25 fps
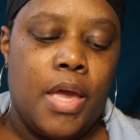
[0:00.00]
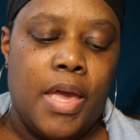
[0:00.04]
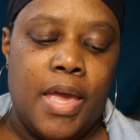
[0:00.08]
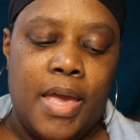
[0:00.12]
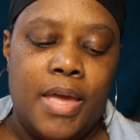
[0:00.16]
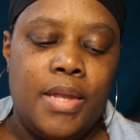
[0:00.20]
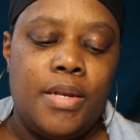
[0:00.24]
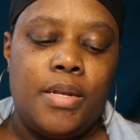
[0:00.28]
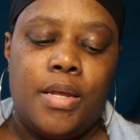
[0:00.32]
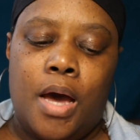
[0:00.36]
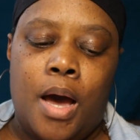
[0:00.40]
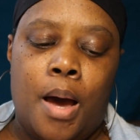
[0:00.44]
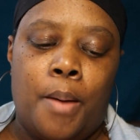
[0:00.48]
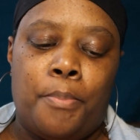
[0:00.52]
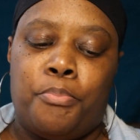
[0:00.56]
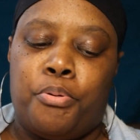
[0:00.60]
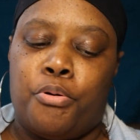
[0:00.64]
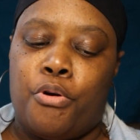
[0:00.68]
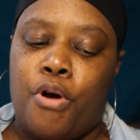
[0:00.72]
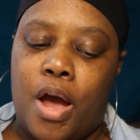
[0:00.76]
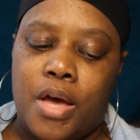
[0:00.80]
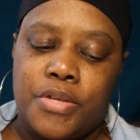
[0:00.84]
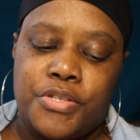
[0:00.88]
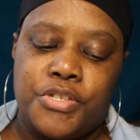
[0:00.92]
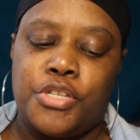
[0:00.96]
end up
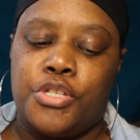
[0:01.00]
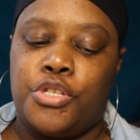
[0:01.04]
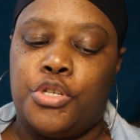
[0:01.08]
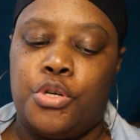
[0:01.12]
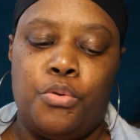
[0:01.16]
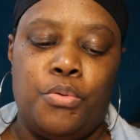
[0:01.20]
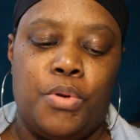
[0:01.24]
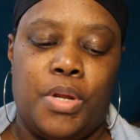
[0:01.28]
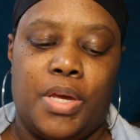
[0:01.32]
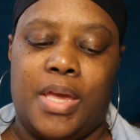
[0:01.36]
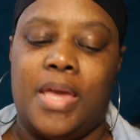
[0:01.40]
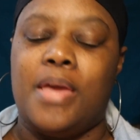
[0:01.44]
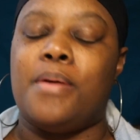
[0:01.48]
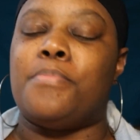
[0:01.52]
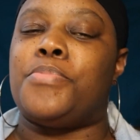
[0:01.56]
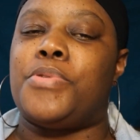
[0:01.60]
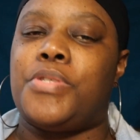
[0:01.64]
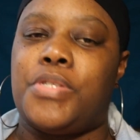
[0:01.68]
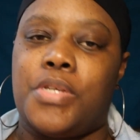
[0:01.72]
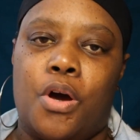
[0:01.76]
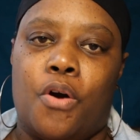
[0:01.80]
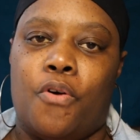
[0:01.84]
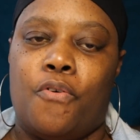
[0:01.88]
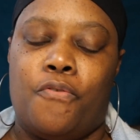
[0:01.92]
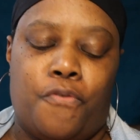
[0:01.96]
prostituting
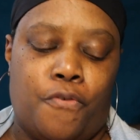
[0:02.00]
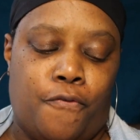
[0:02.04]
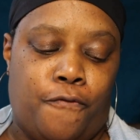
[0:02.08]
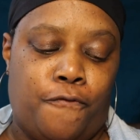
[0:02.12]
himself